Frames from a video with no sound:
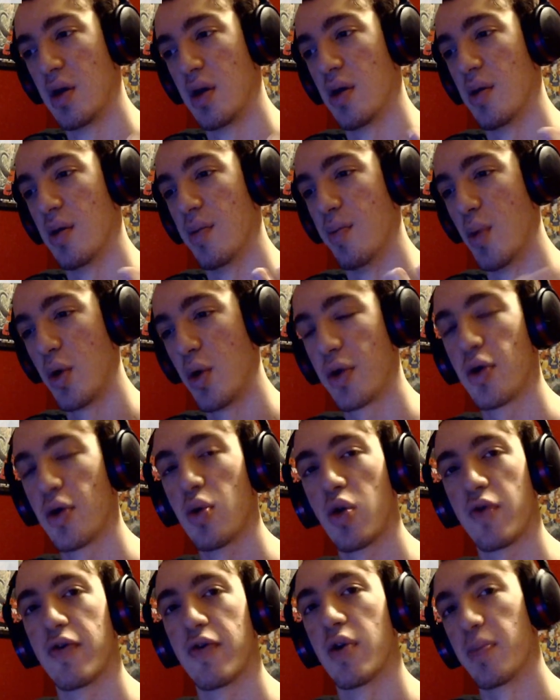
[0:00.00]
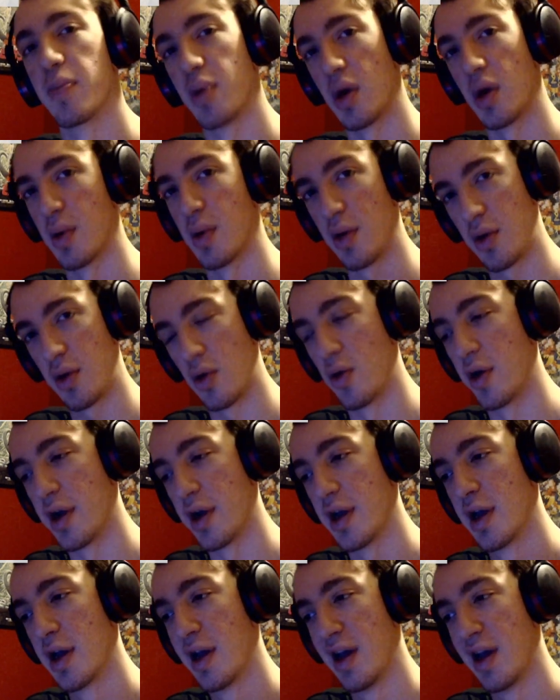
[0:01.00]
more so look for a proper
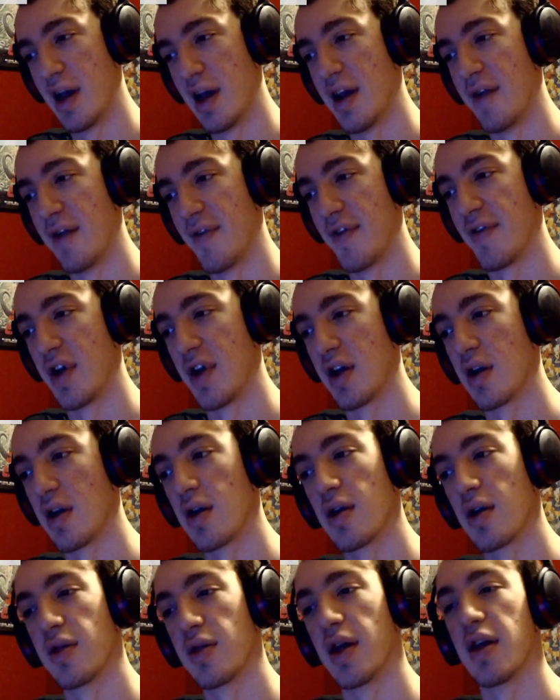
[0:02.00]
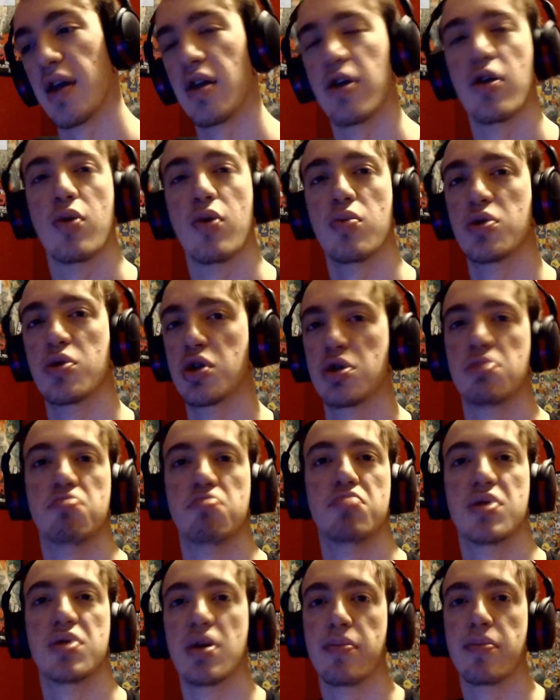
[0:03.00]
story and everything than, just
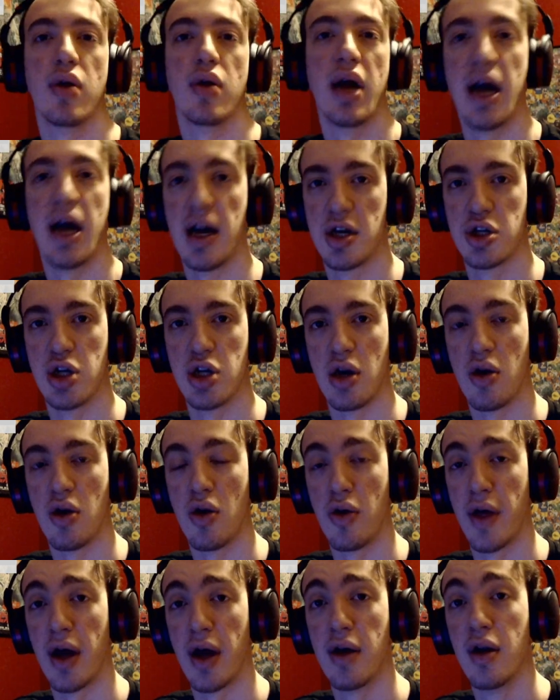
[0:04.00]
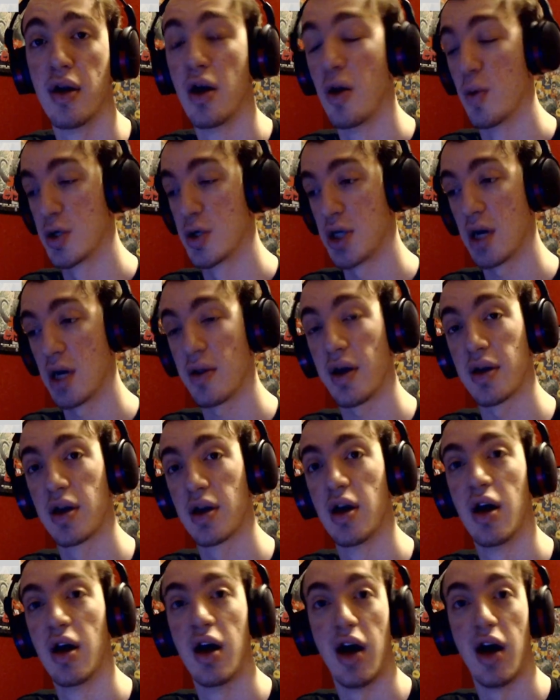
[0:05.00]
simple action and all that, which I like.
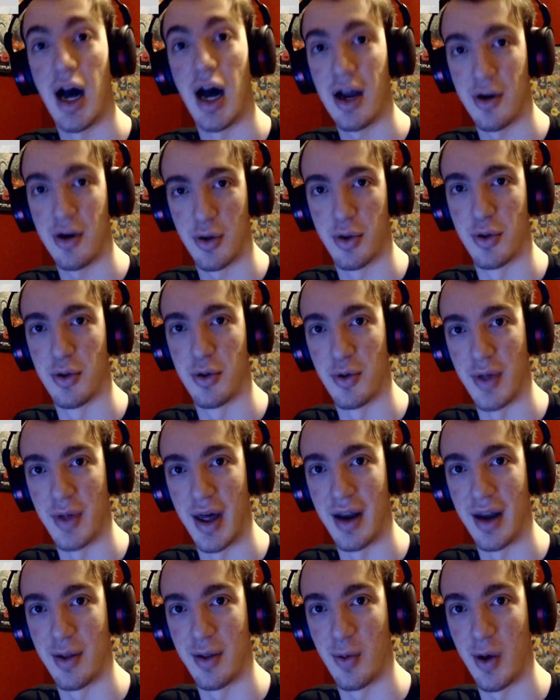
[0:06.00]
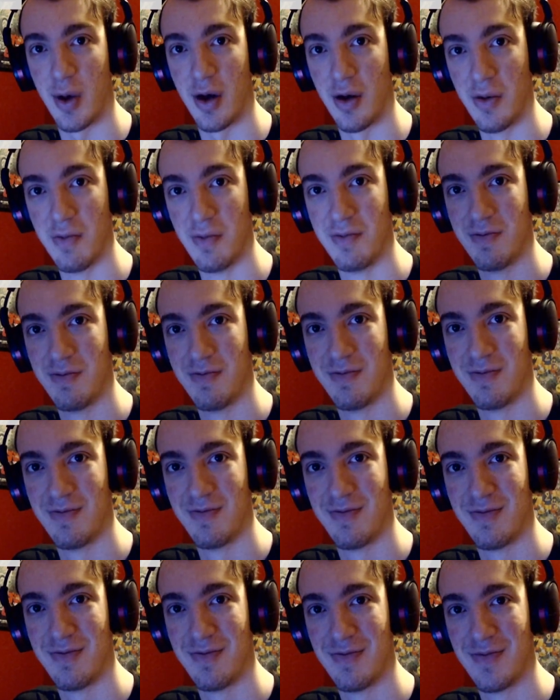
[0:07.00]
I also do that as well.
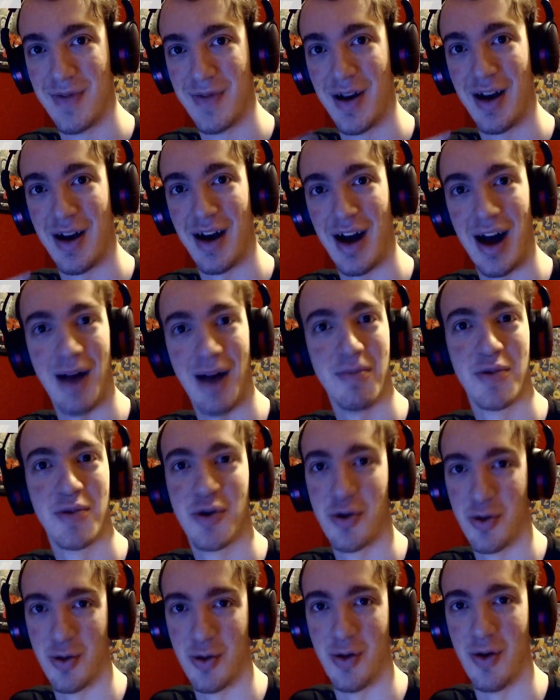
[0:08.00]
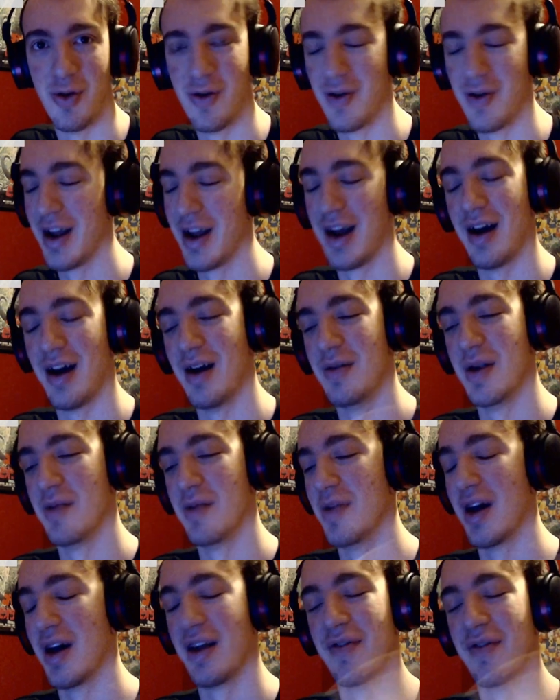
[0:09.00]
I'm cool, right? I'm
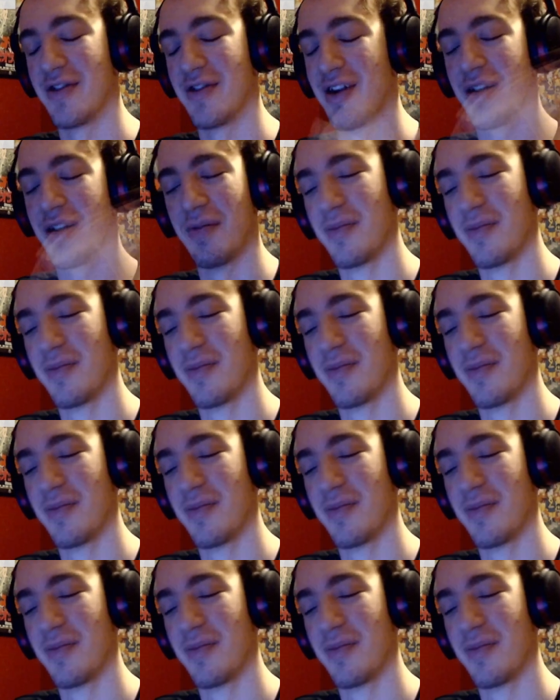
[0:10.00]
not even trying to